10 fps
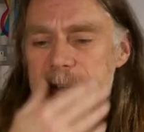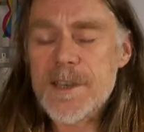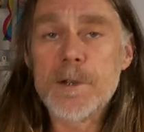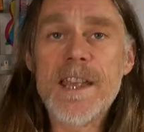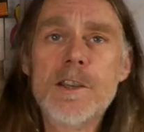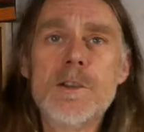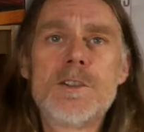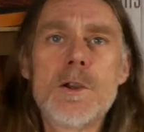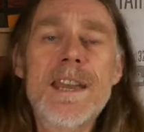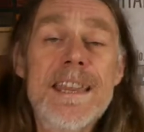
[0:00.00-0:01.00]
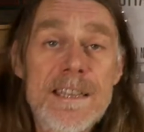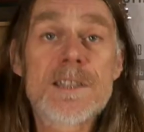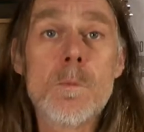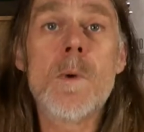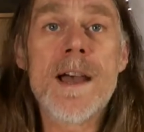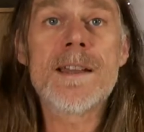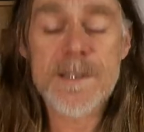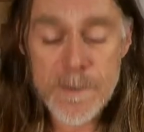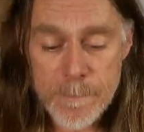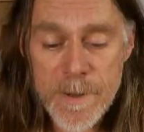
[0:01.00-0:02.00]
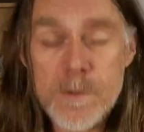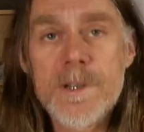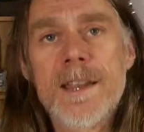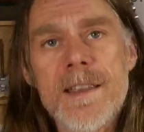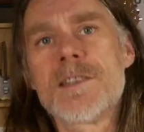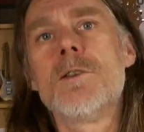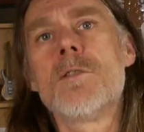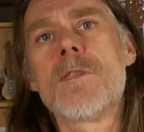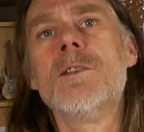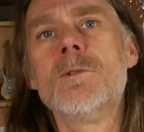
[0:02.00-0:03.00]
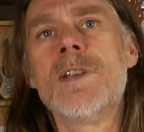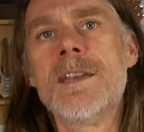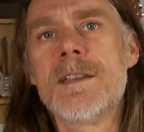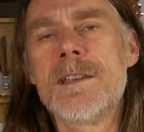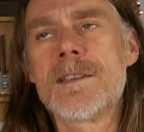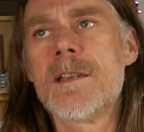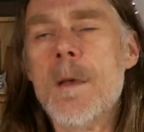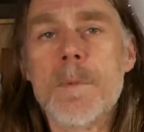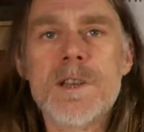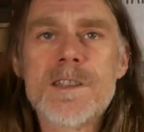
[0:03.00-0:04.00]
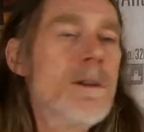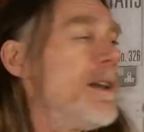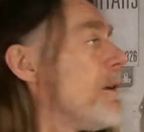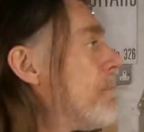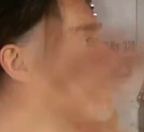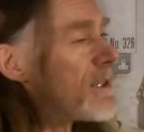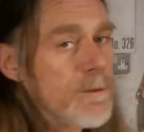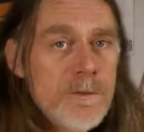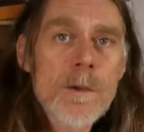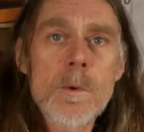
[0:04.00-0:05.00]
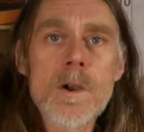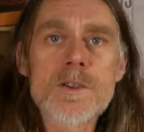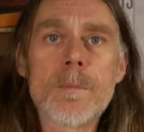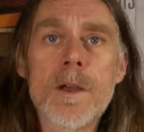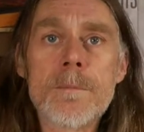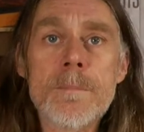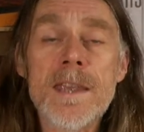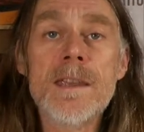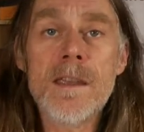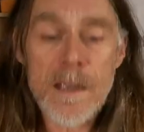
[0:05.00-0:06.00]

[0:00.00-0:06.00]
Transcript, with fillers: we? So yeah, you do need somewhere to build it. That's the other thing you'll need is, but you don't need a massive great workshop like me.